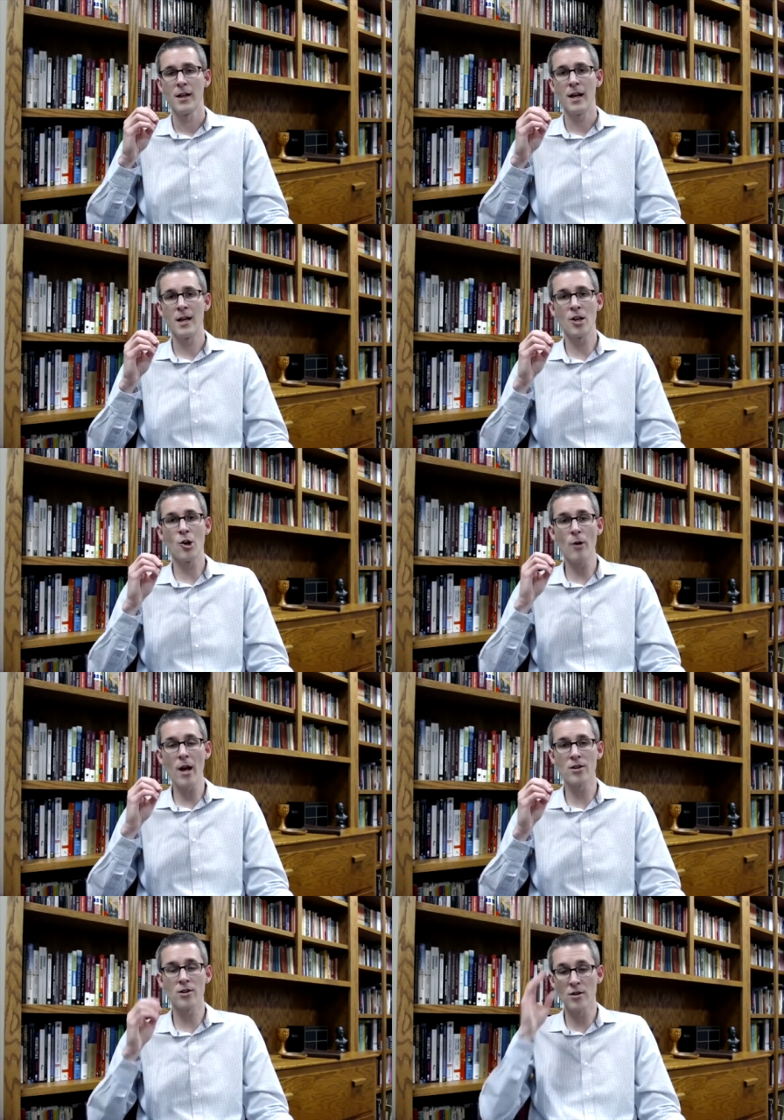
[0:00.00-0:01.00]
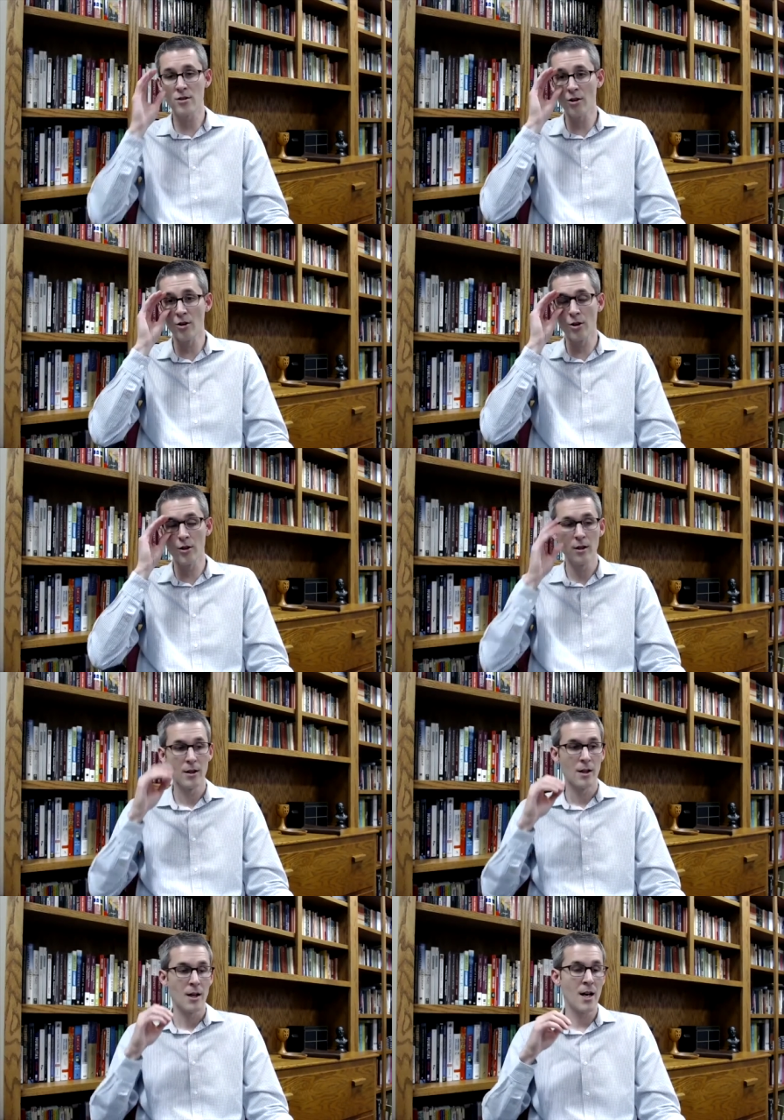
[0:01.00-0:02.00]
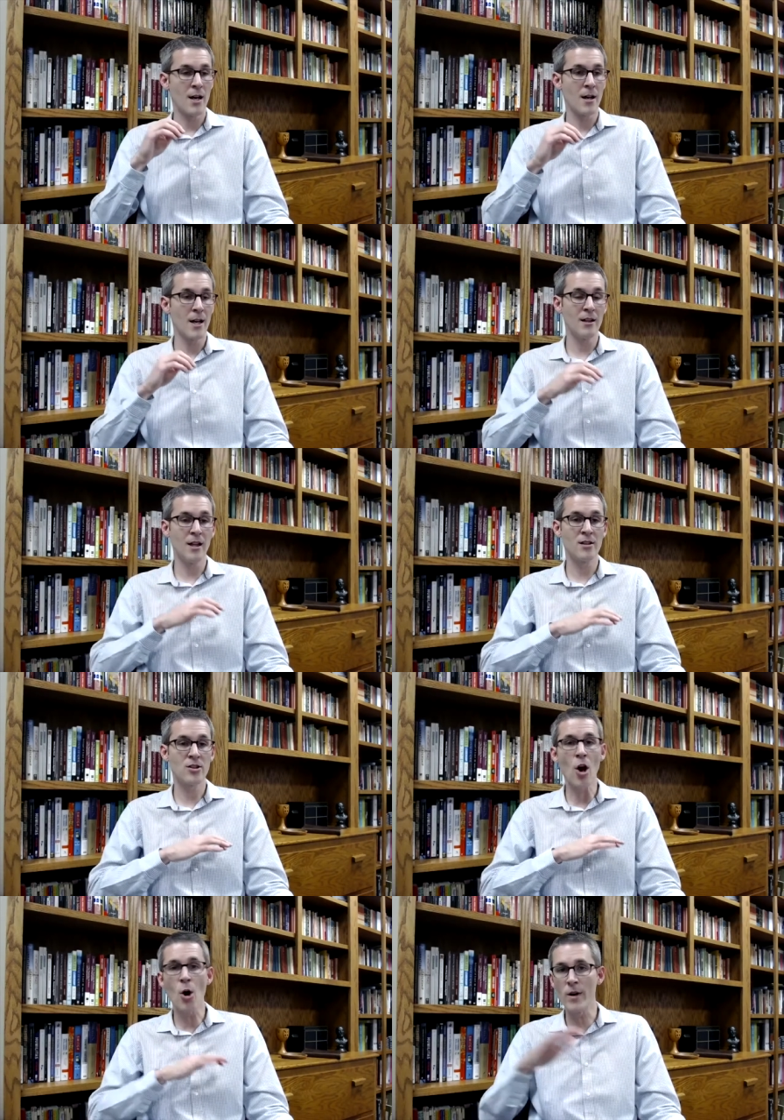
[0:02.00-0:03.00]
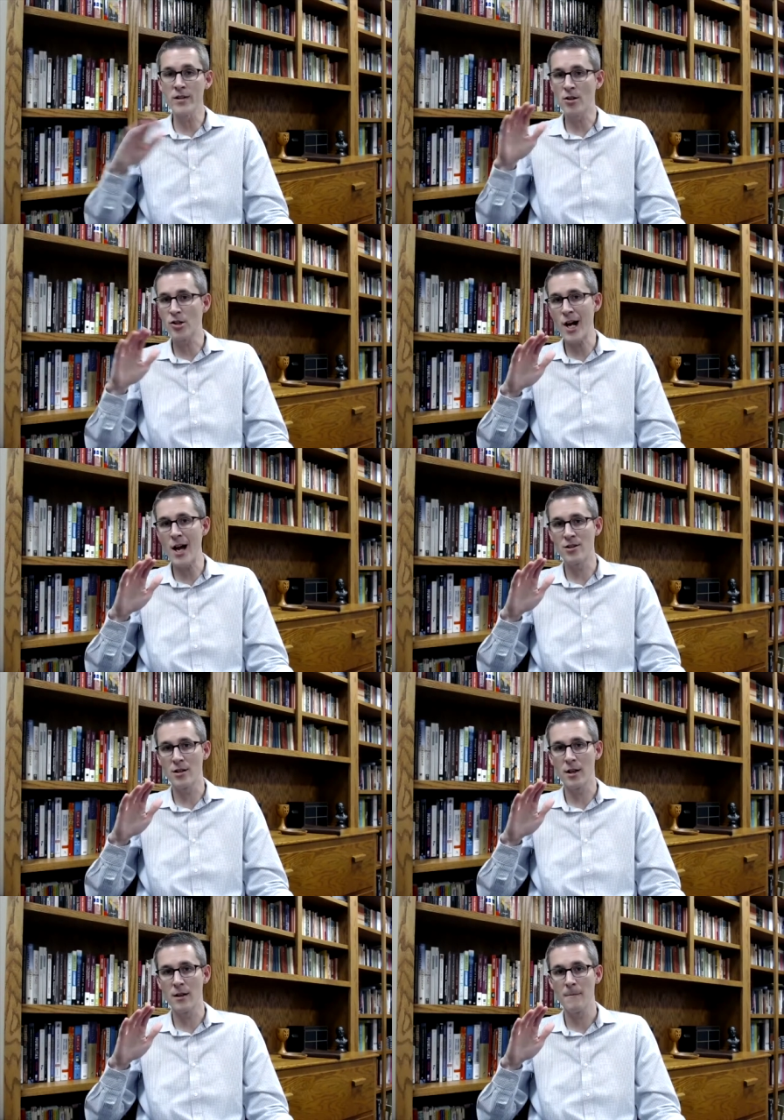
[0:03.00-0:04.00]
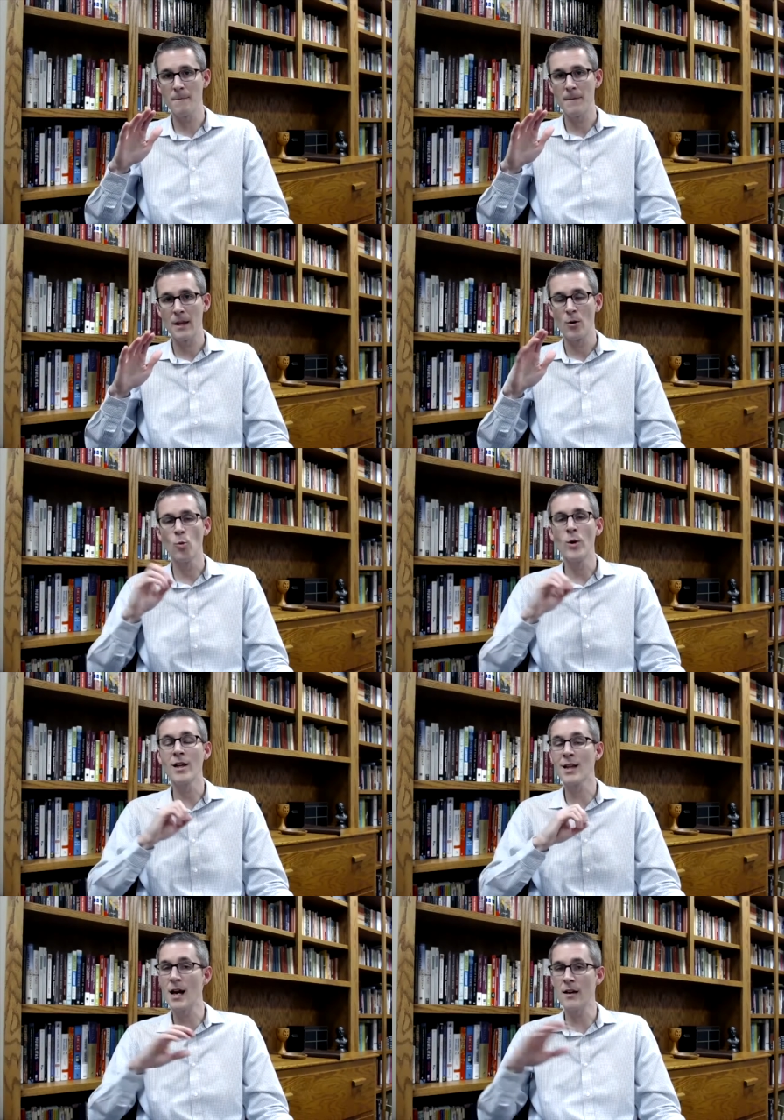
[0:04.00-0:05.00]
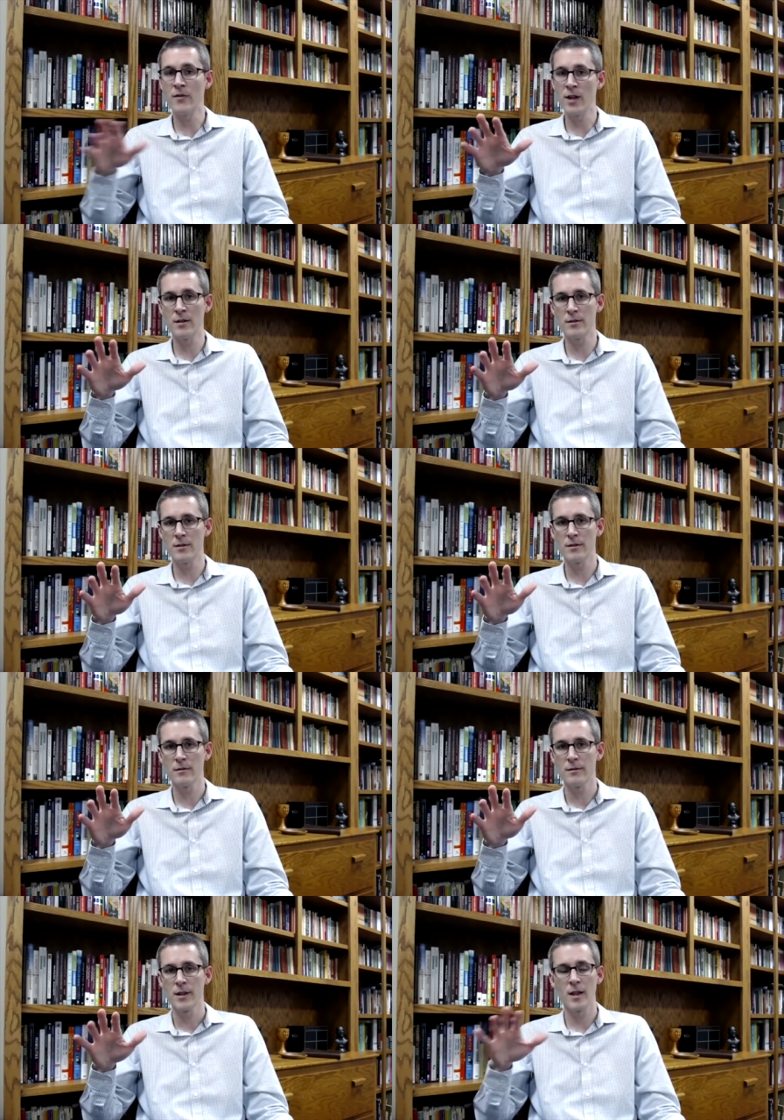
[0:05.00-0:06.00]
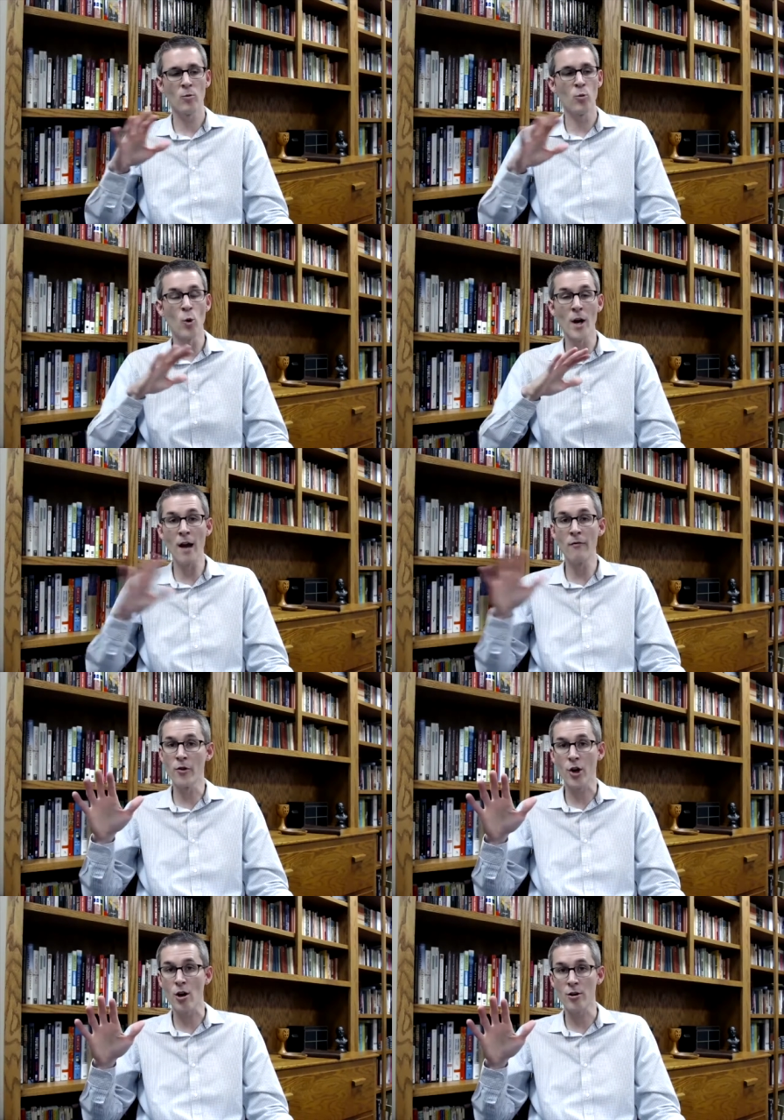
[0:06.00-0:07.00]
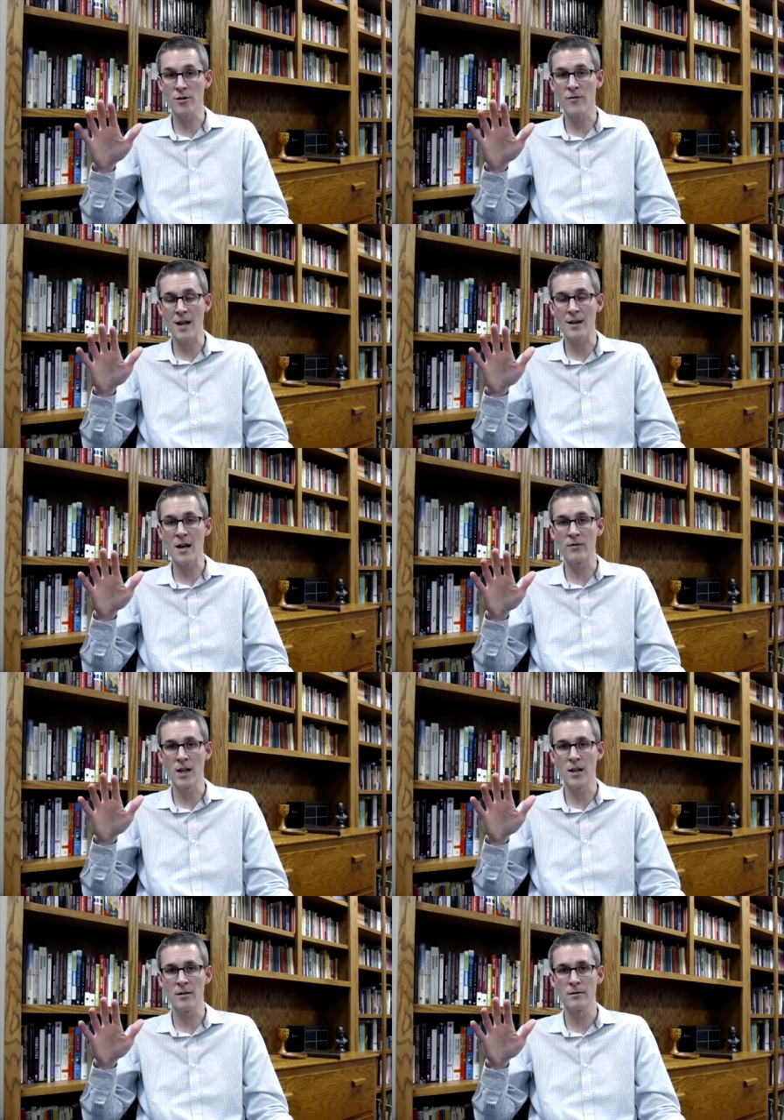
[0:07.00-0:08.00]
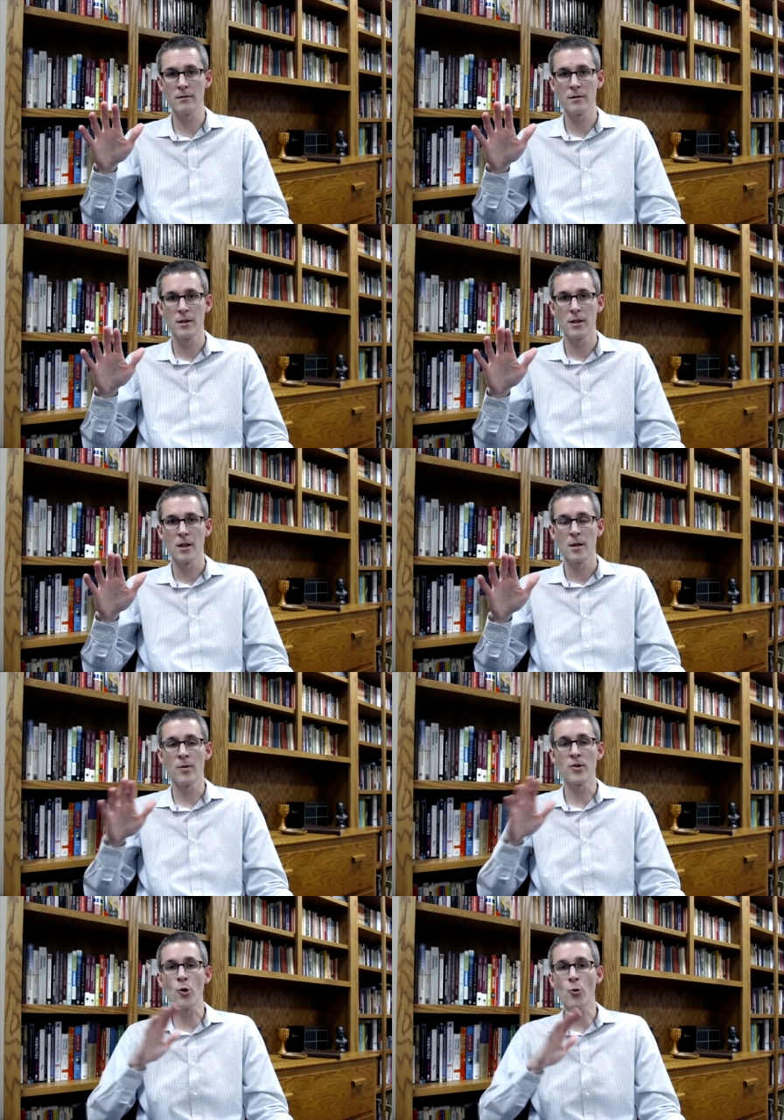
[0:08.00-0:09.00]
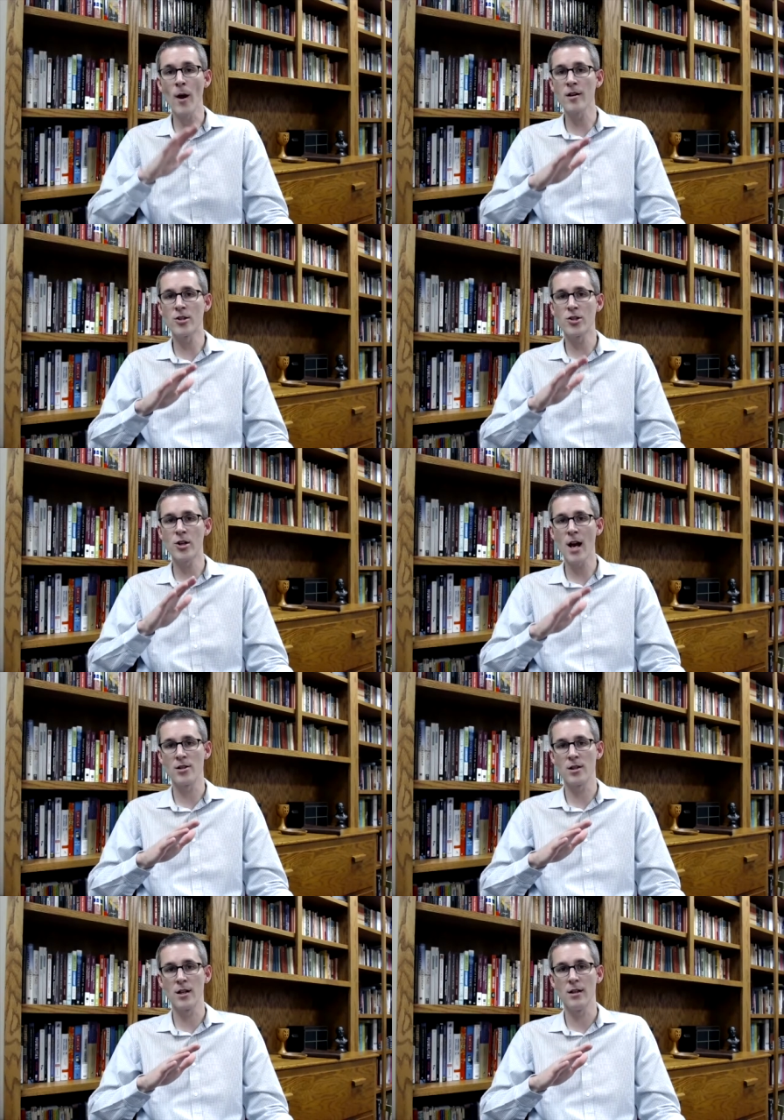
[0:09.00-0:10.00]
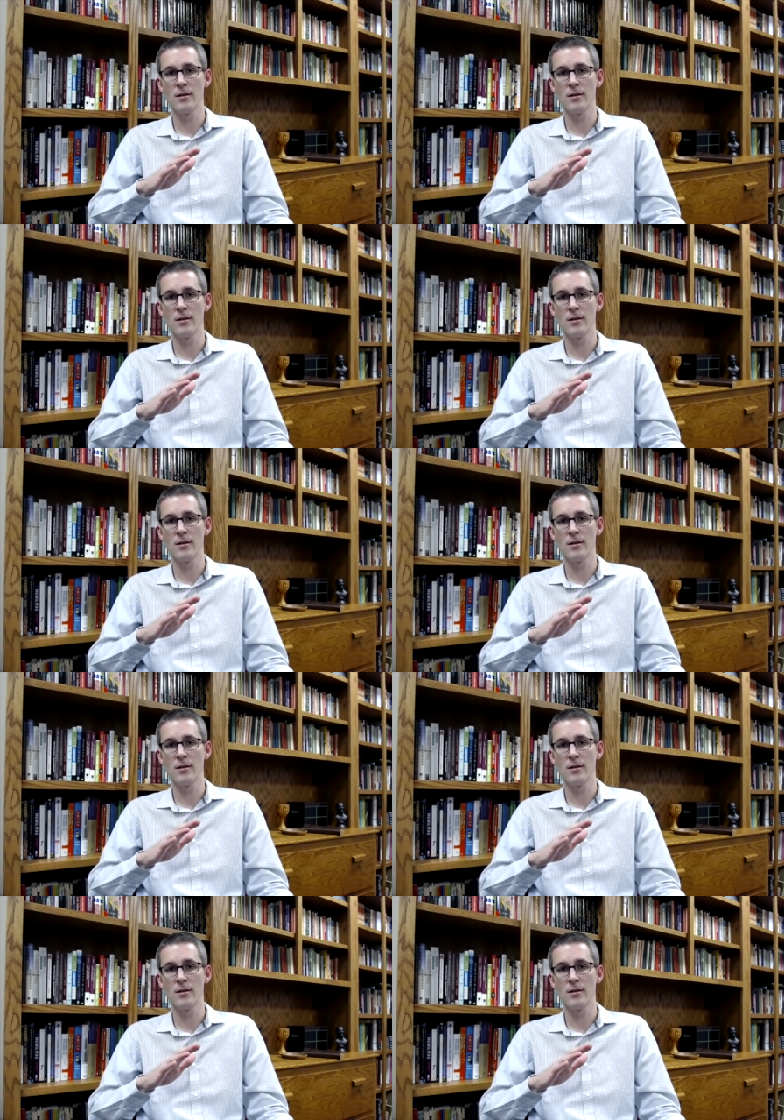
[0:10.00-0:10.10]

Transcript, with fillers: And the greatest concern, uh, it's always a tragedy when life ends, whatever the cause of that life to end. But the greatest tragedy